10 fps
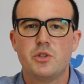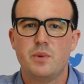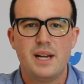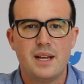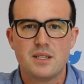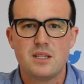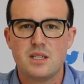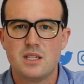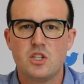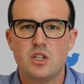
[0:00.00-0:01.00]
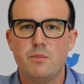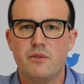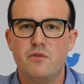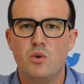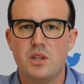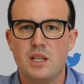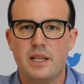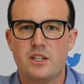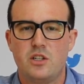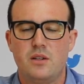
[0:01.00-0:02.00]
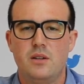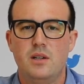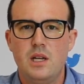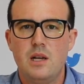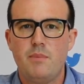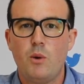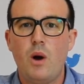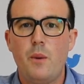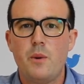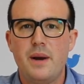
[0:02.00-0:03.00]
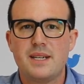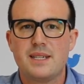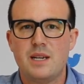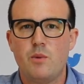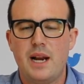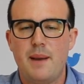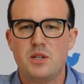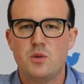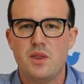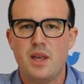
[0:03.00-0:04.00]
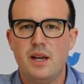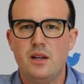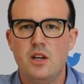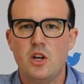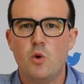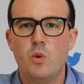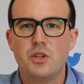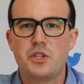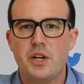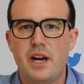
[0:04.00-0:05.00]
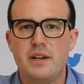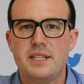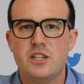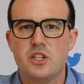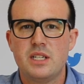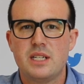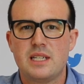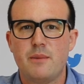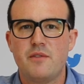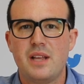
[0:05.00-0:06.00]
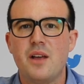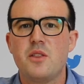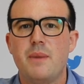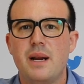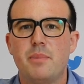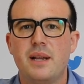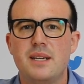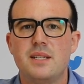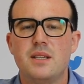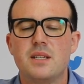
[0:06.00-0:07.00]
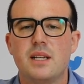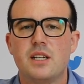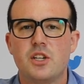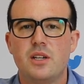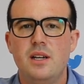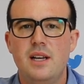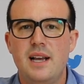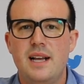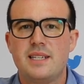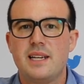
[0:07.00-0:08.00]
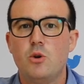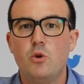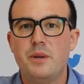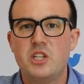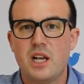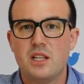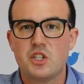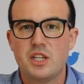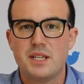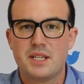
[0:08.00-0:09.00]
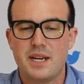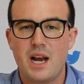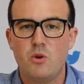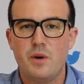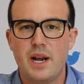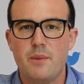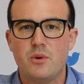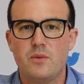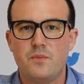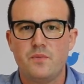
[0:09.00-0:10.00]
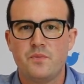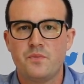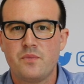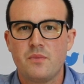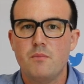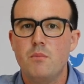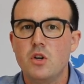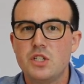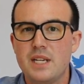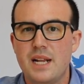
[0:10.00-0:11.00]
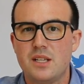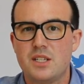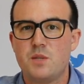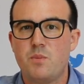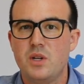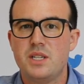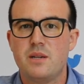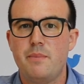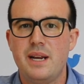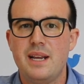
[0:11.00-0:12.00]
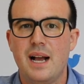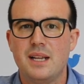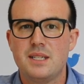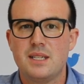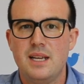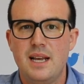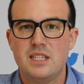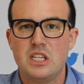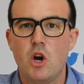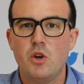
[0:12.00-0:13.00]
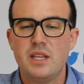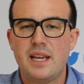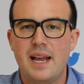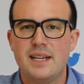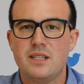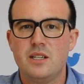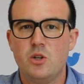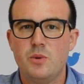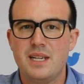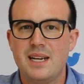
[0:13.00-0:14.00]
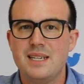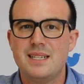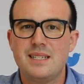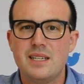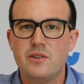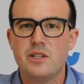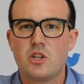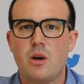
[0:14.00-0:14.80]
to announce his decision before the election. But while we wait to see what happens with that, we'll turn our attention to some of the other main players in this election and see who will be challenging Netanyahu in April. Most analysis points to Benny Gantz as the only candidate who is any serious